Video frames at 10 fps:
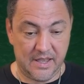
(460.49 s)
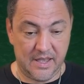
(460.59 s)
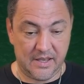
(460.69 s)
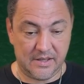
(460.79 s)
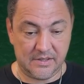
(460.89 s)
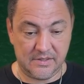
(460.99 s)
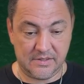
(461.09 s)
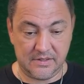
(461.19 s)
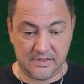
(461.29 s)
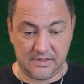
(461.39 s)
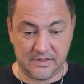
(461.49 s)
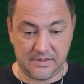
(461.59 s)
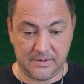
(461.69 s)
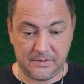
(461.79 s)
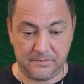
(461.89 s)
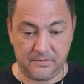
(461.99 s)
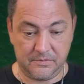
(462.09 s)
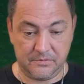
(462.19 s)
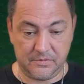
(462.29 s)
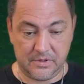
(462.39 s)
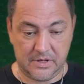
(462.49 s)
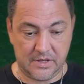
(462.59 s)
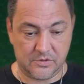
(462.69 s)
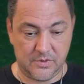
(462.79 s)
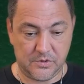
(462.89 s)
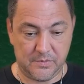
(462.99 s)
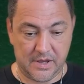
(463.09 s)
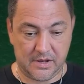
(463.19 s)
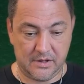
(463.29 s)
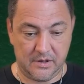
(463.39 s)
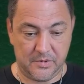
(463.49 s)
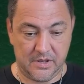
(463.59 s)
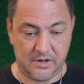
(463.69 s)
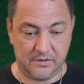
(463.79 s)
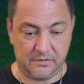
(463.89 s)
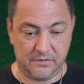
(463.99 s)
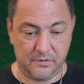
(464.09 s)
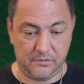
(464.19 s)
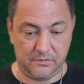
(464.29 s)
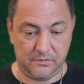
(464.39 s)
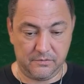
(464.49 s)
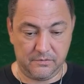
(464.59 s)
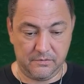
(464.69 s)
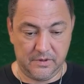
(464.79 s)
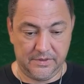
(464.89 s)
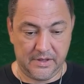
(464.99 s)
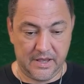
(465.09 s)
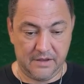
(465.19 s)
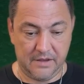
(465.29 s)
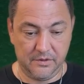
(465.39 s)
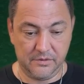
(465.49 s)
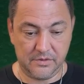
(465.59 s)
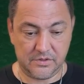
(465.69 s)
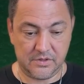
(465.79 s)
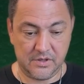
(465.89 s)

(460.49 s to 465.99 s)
and let's switch back up here a few levels.